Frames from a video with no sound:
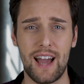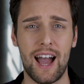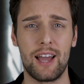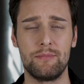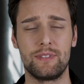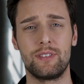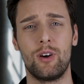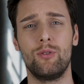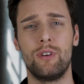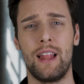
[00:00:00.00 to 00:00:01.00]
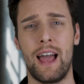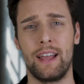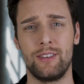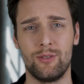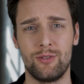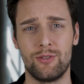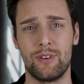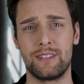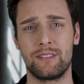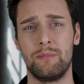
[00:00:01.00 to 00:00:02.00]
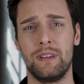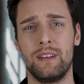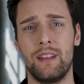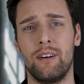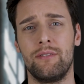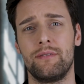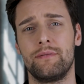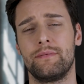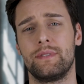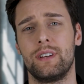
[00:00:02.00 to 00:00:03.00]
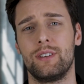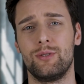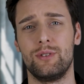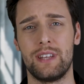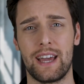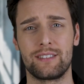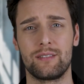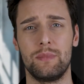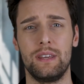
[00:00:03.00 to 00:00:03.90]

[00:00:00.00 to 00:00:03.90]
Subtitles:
I'm so glad you trust me enough to text